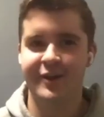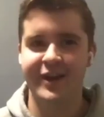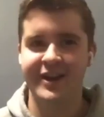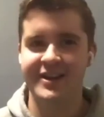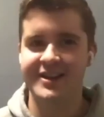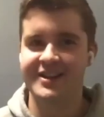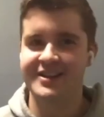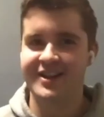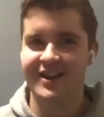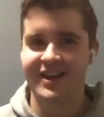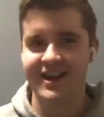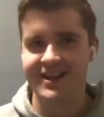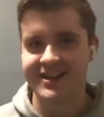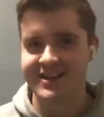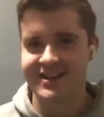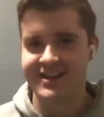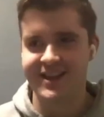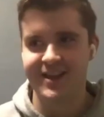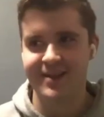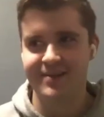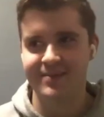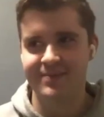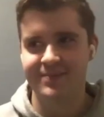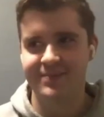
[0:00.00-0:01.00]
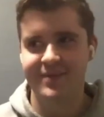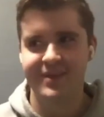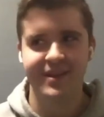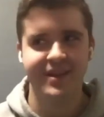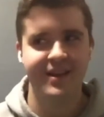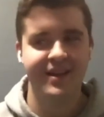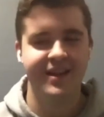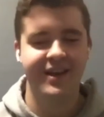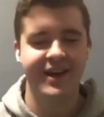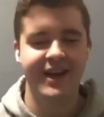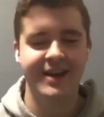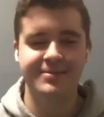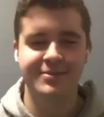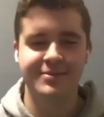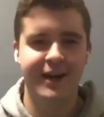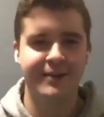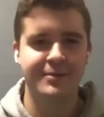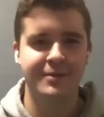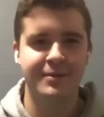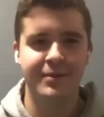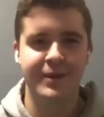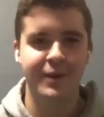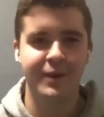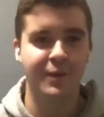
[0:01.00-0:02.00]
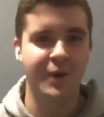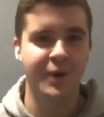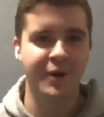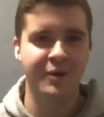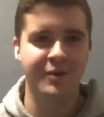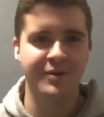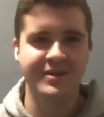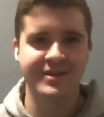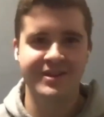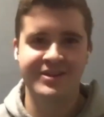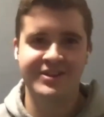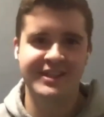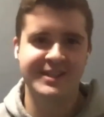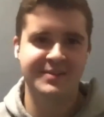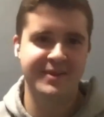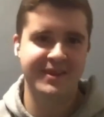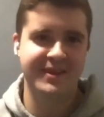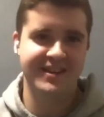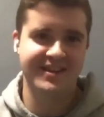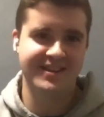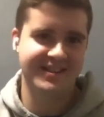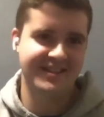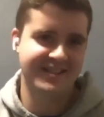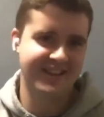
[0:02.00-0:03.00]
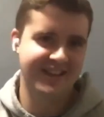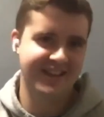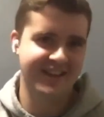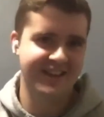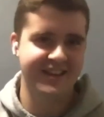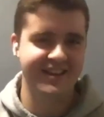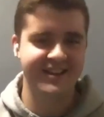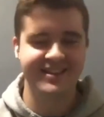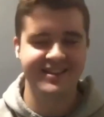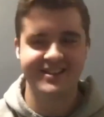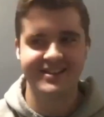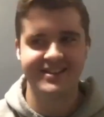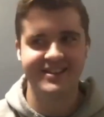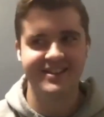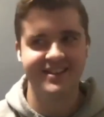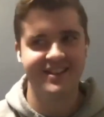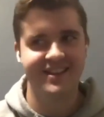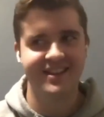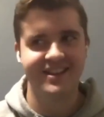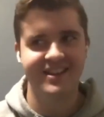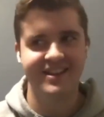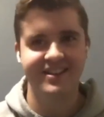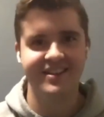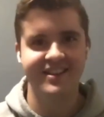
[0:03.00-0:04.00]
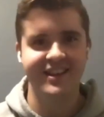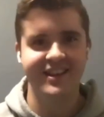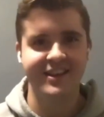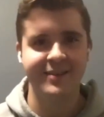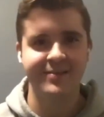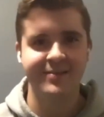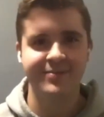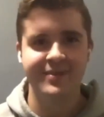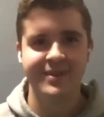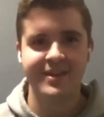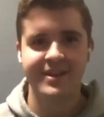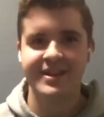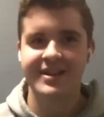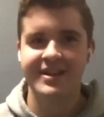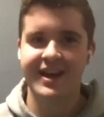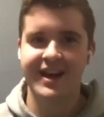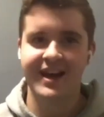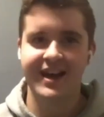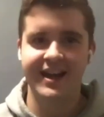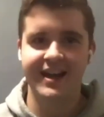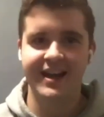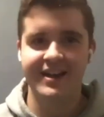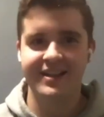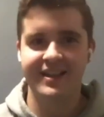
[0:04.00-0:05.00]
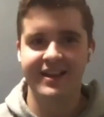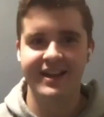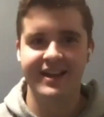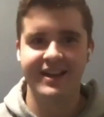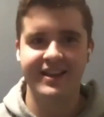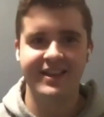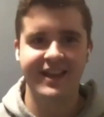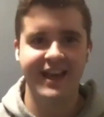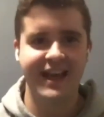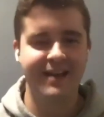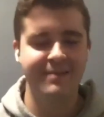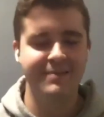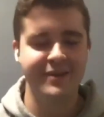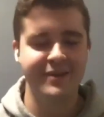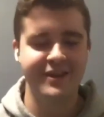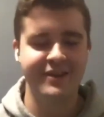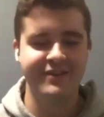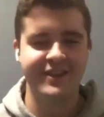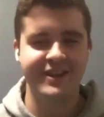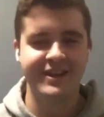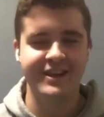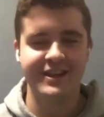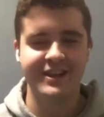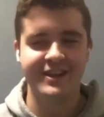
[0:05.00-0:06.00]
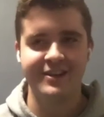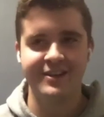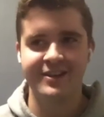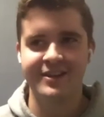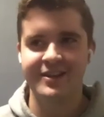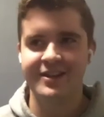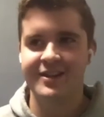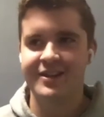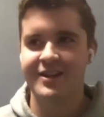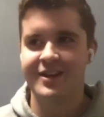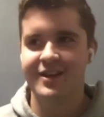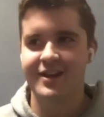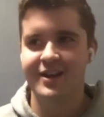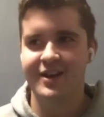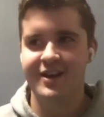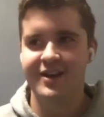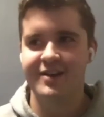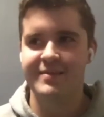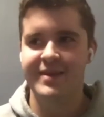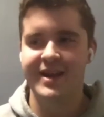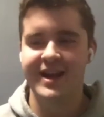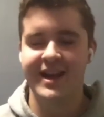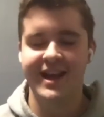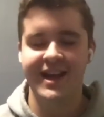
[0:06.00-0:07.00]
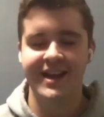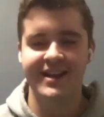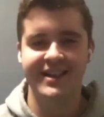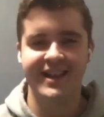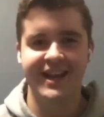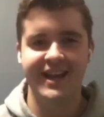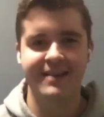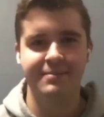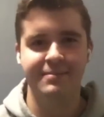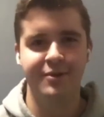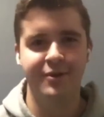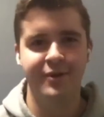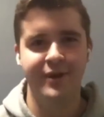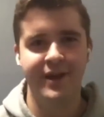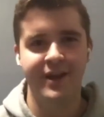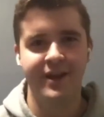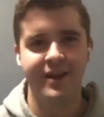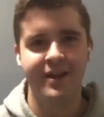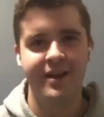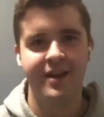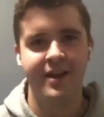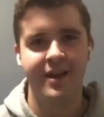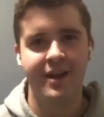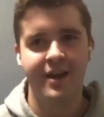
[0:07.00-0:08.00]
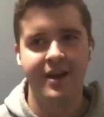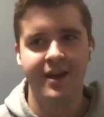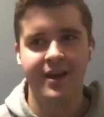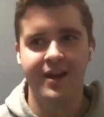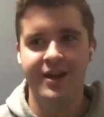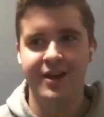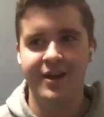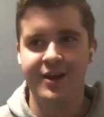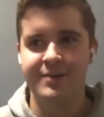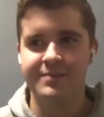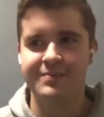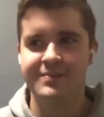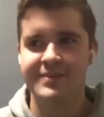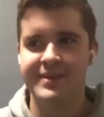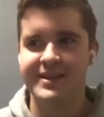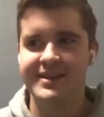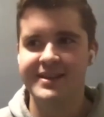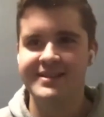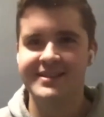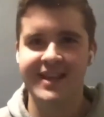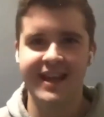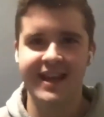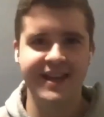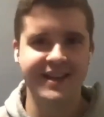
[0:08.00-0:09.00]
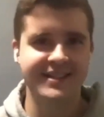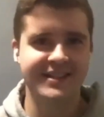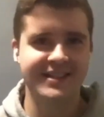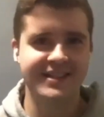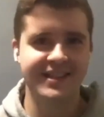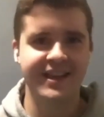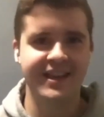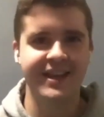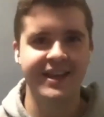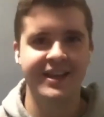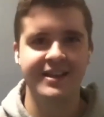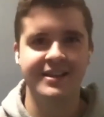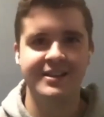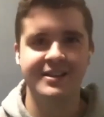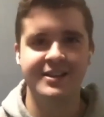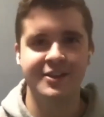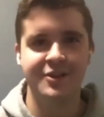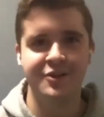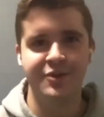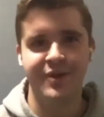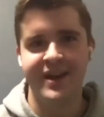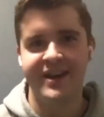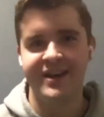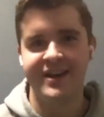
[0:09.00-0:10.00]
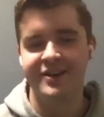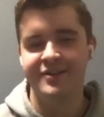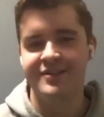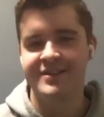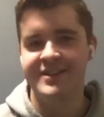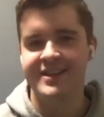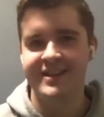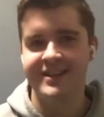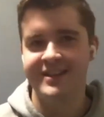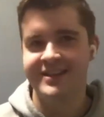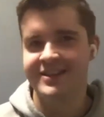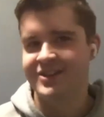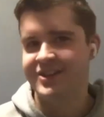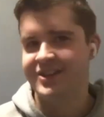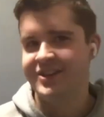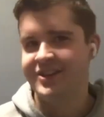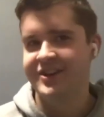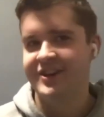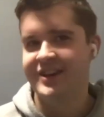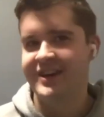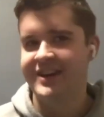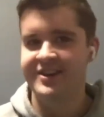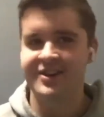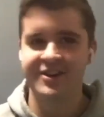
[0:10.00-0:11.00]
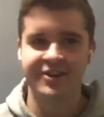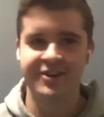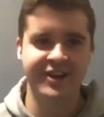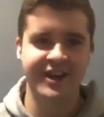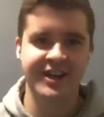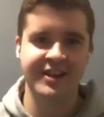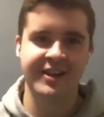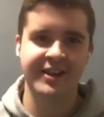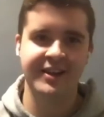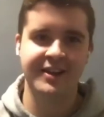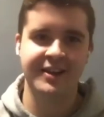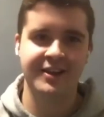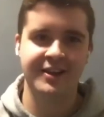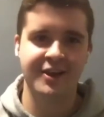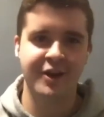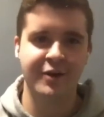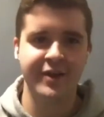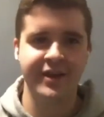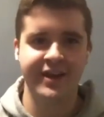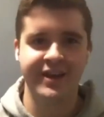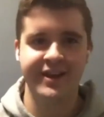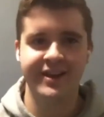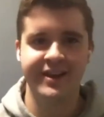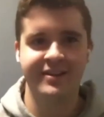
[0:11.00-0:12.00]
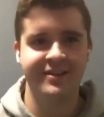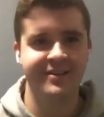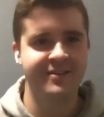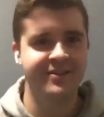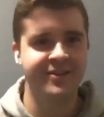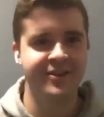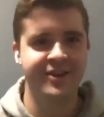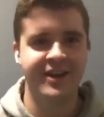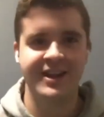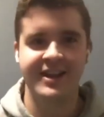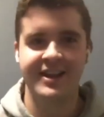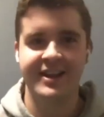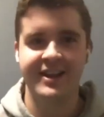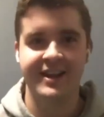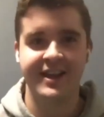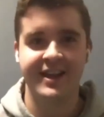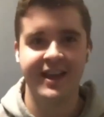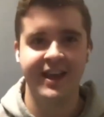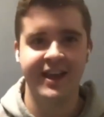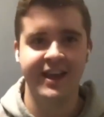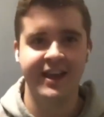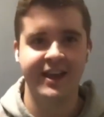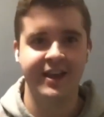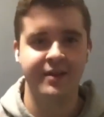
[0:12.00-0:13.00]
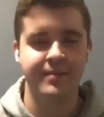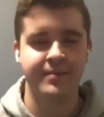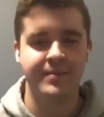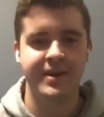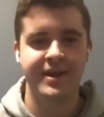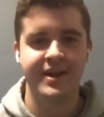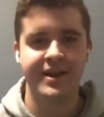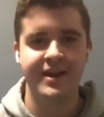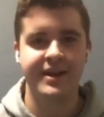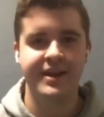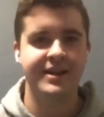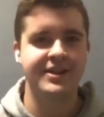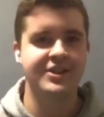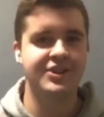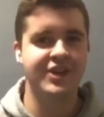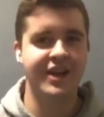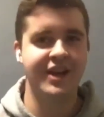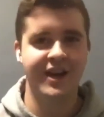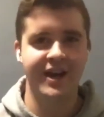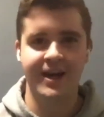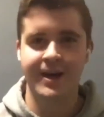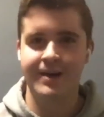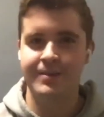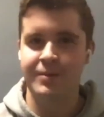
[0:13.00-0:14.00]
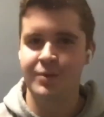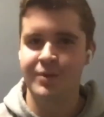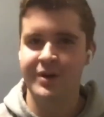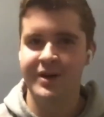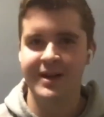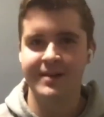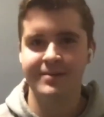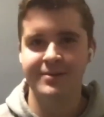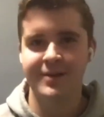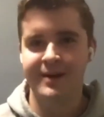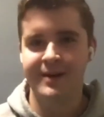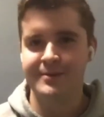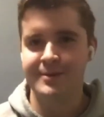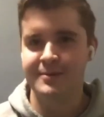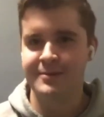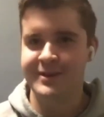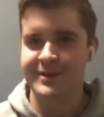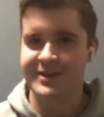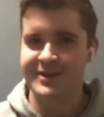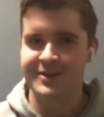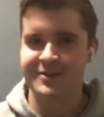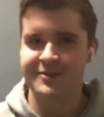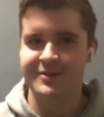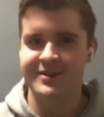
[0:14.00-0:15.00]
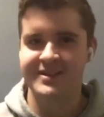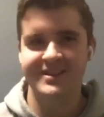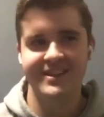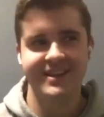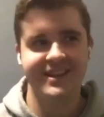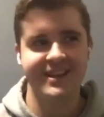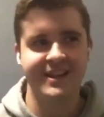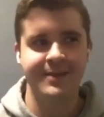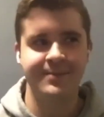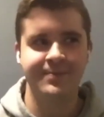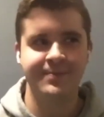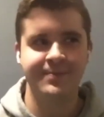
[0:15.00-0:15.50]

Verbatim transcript: to talk to them. I probably won't just because like it's like not like that big of a deal um at, at that point. Um say it's like to a new teacher about uh, like going in for like a um job, what I'll probably do is like